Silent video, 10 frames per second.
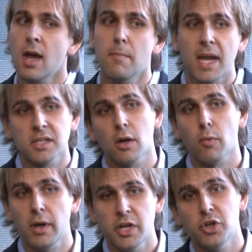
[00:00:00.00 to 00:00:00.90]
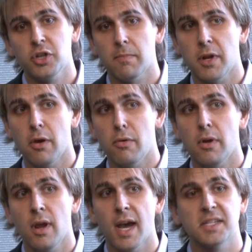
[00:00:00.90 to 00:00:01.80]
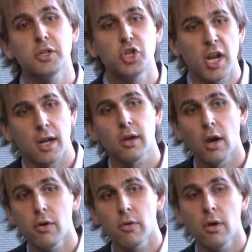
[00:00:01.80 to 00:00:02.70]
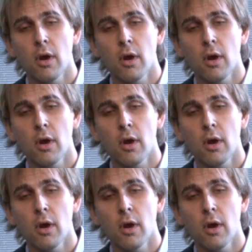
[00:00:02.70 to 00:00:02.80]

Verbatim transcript: And based on a relationship known as the genetic code,